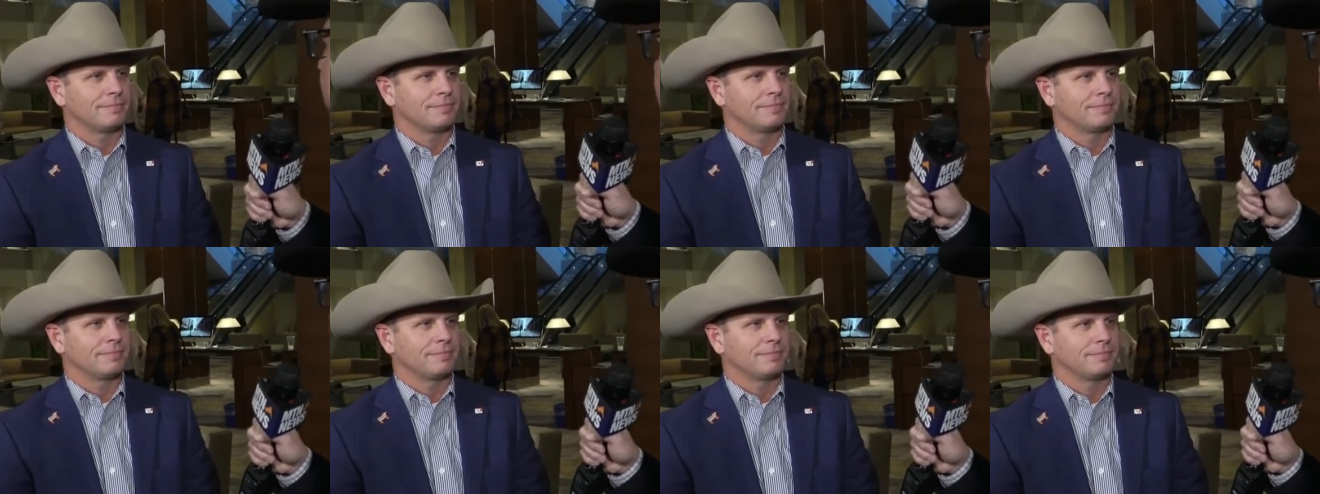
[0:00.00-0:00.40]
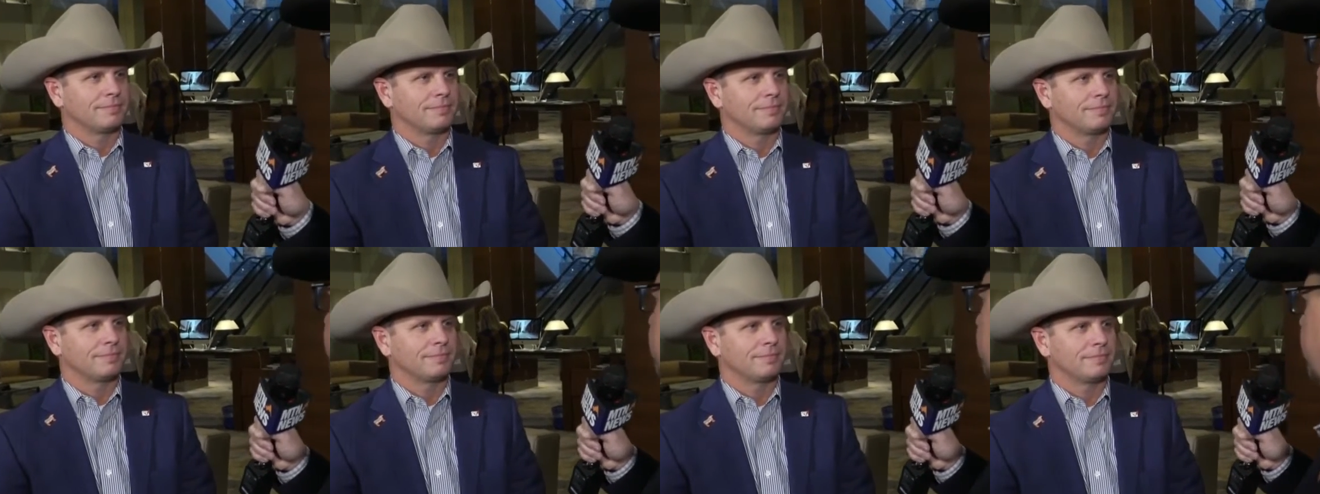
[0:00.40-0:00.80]
the
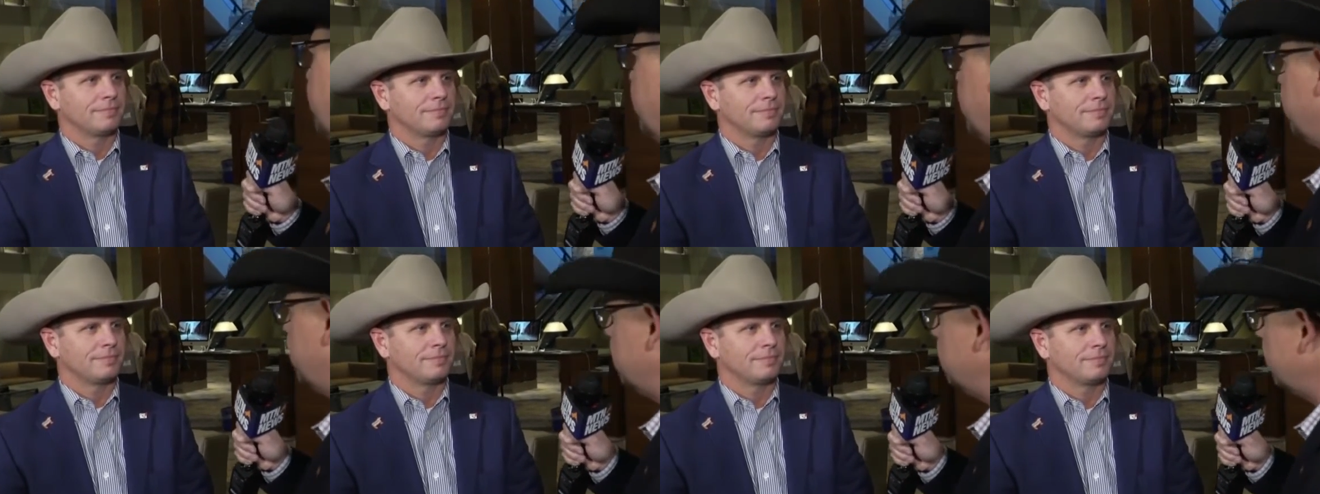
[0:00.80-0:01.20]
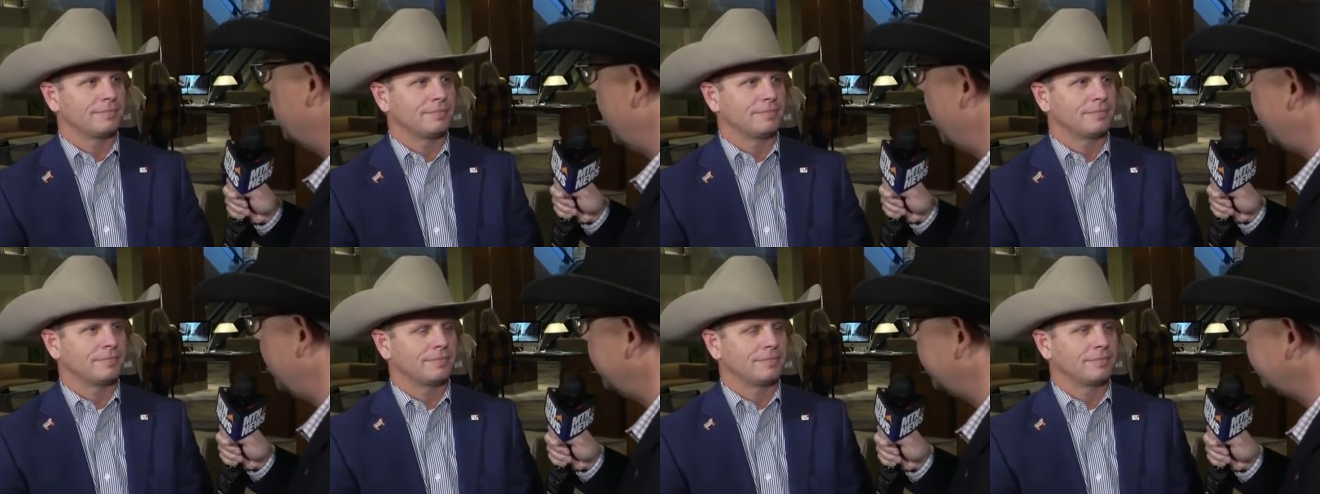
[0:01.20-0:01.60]
connection between you
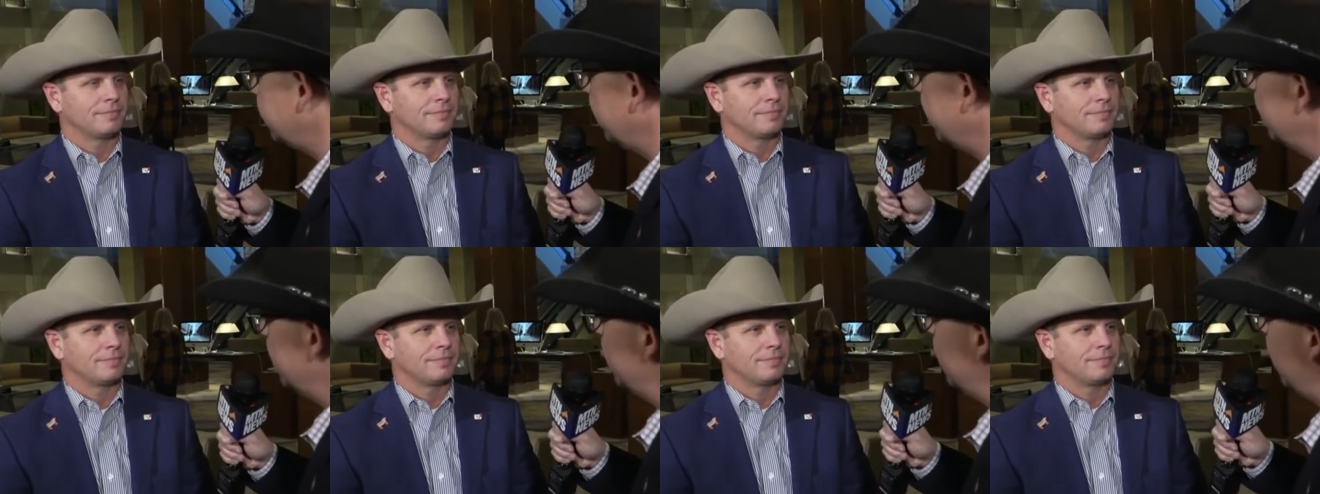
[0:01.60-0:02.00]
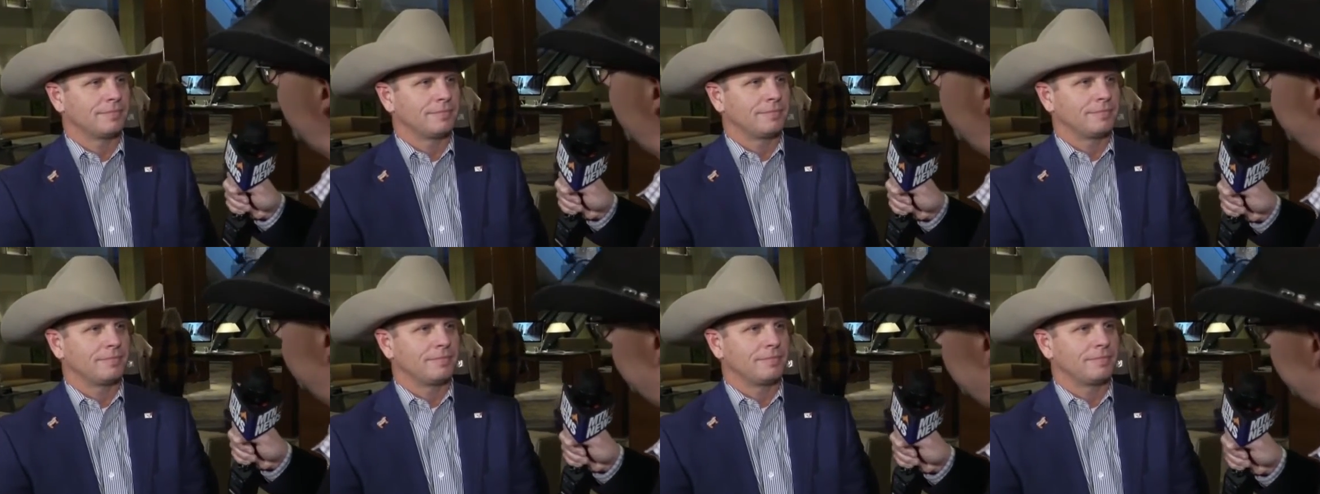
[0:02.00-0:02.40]
guys
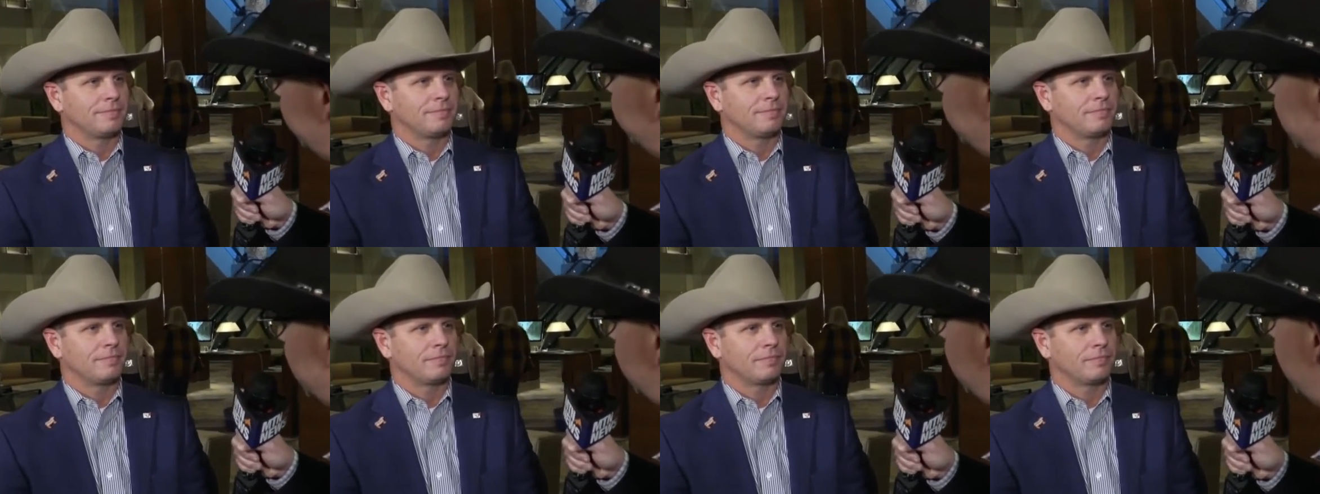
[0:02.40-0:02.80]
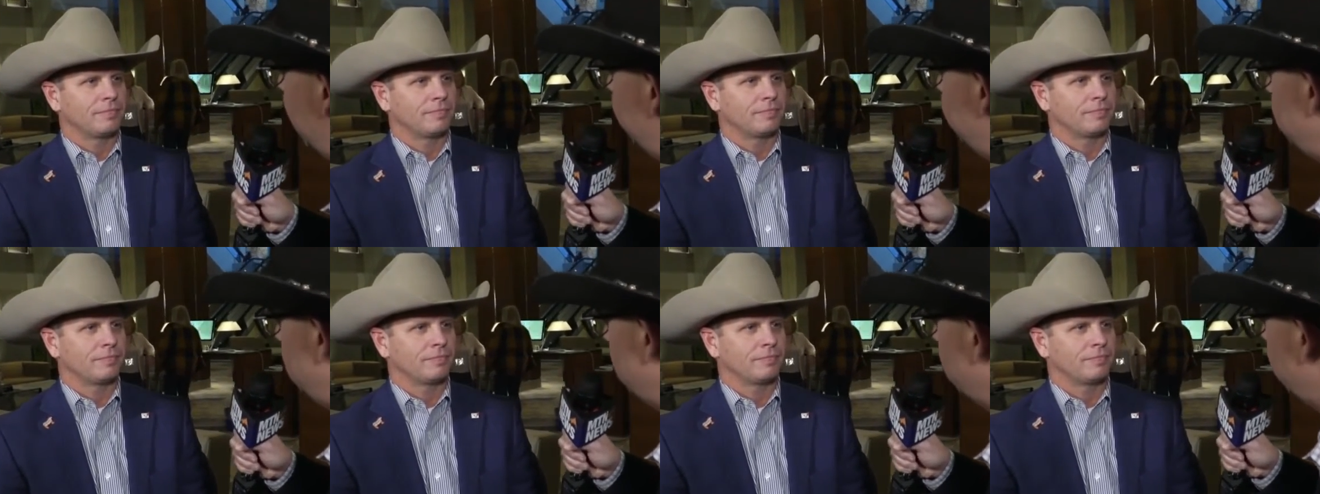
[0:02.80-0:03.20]
and the beef
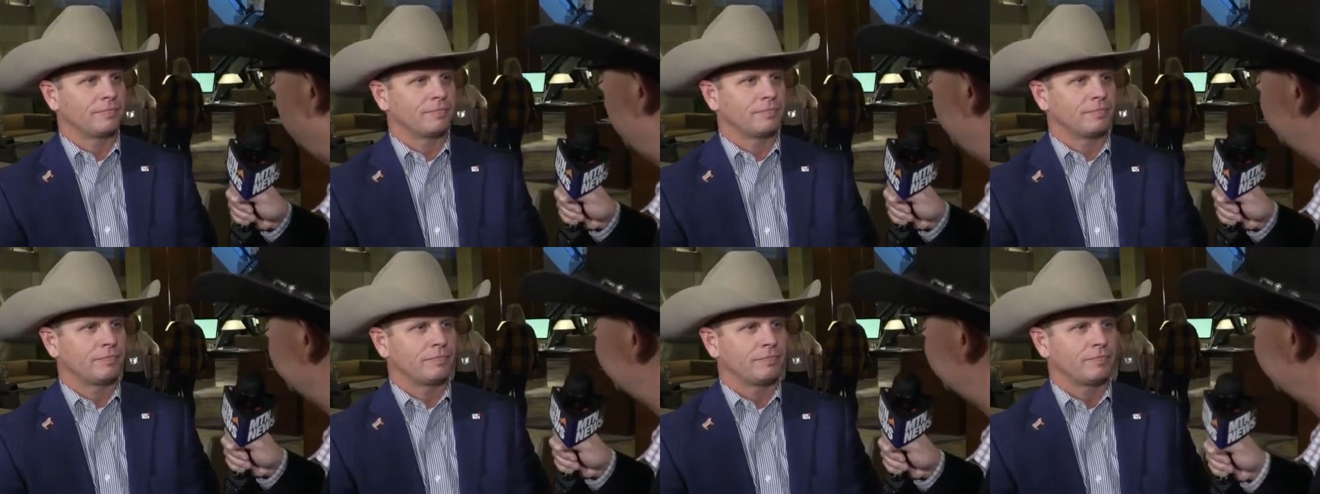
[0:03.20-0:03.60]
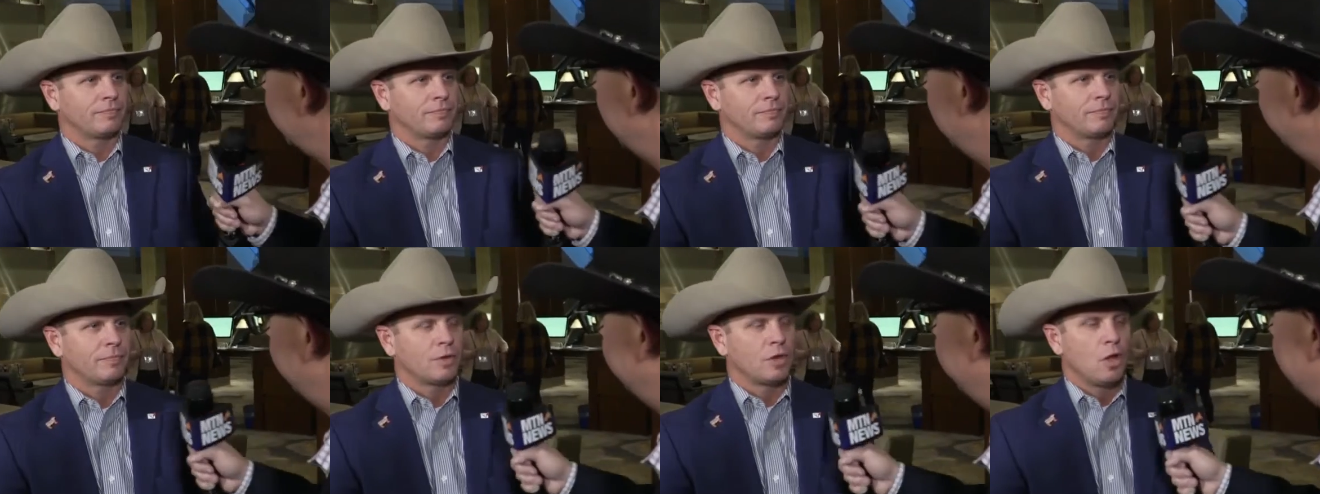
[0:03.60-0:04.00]
checkoff program
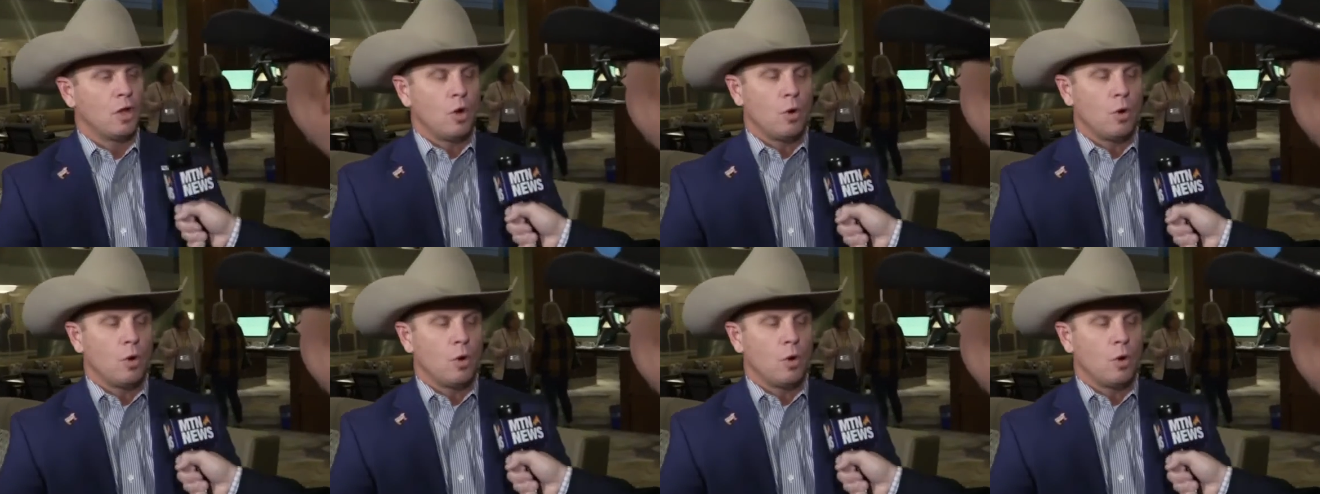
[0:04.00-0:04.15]
itself.